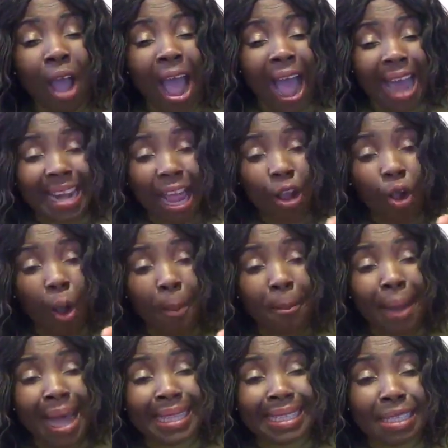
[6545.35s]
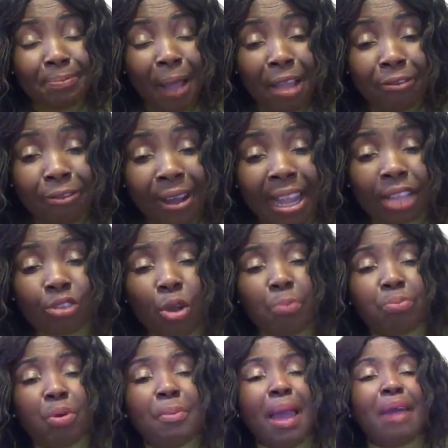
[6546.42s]
and I command it by fire to
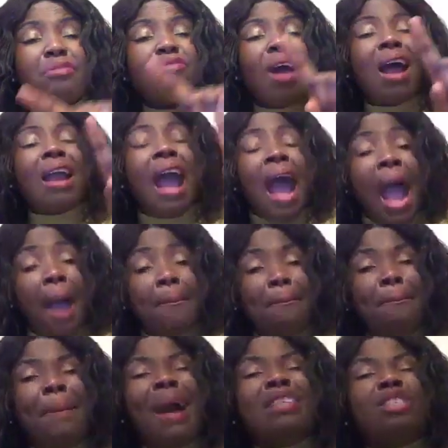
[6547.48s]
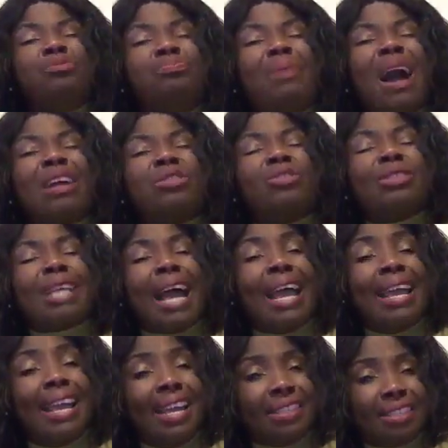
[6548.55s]
boomerang and bounce back to their
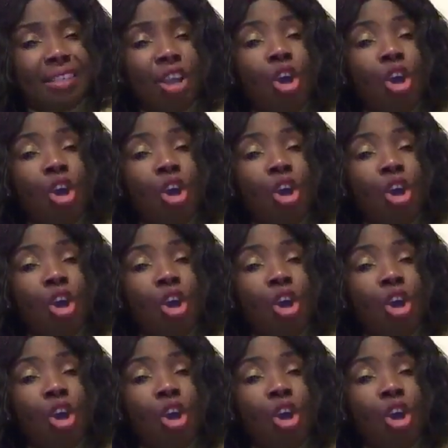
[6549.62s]
head.